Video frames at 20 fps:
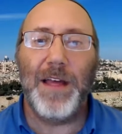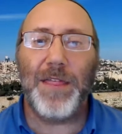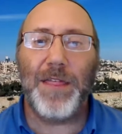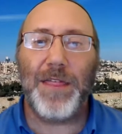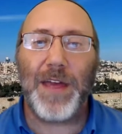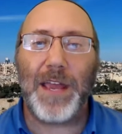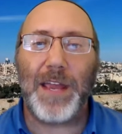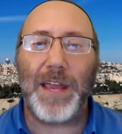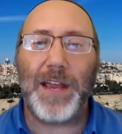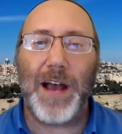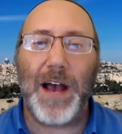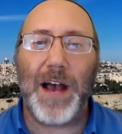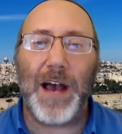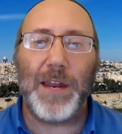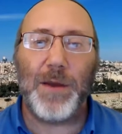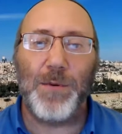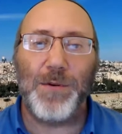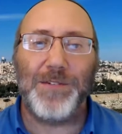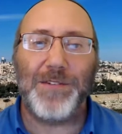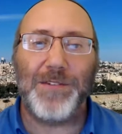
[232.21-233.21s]
Thank God
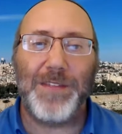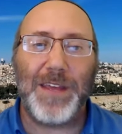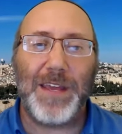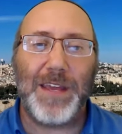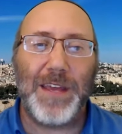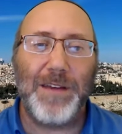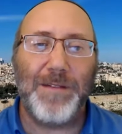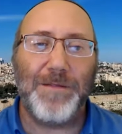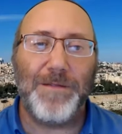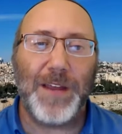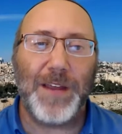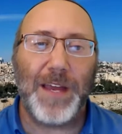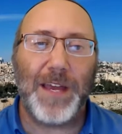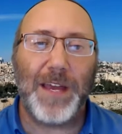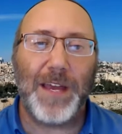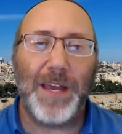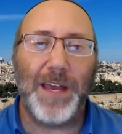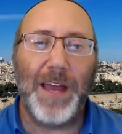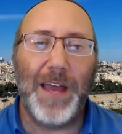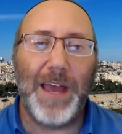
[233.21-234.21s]
it was in the
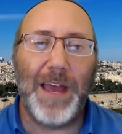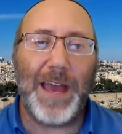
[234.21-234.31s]
evening,